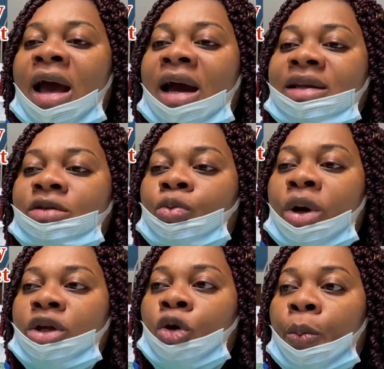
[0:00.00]
And the
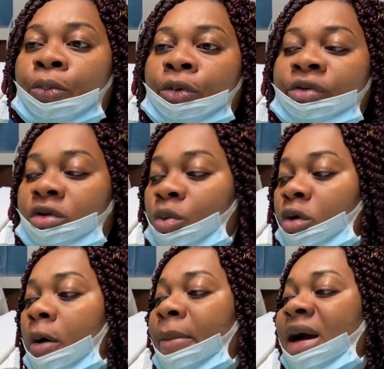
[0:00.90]
way they will
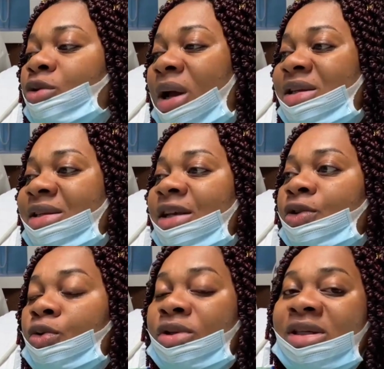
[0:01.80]
come back to
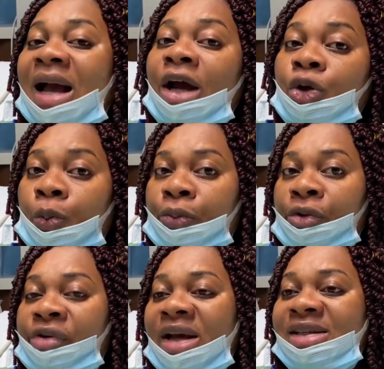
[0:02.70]
assess you to see how you're
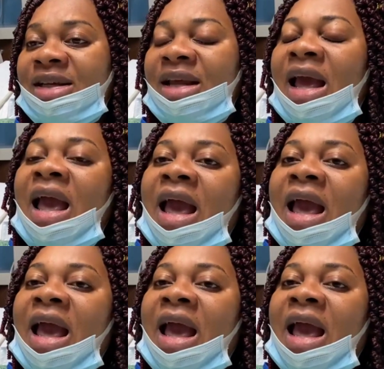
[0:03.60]
progressing.